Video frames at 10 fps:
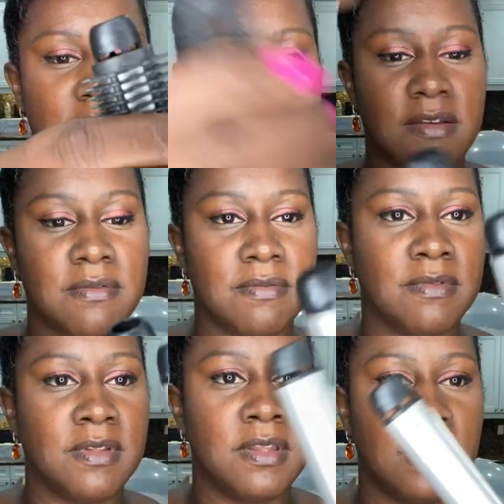now.
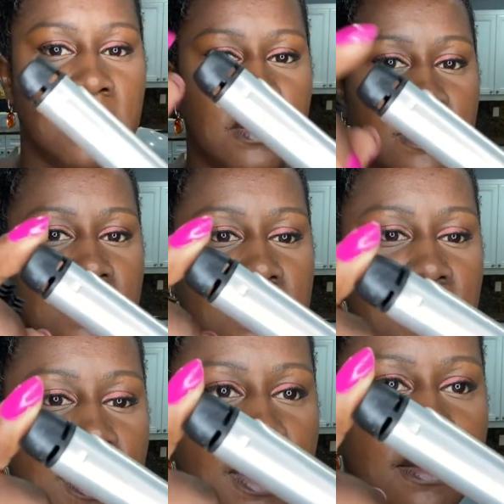See
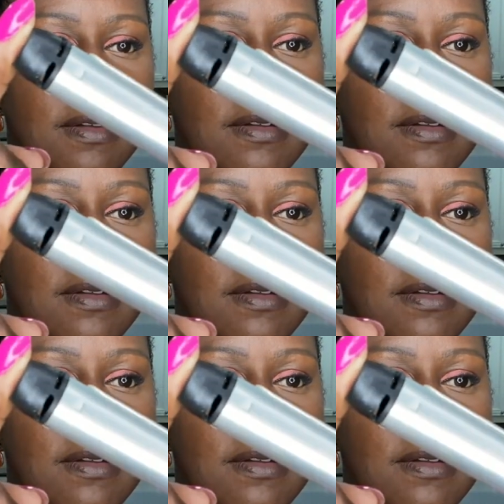that?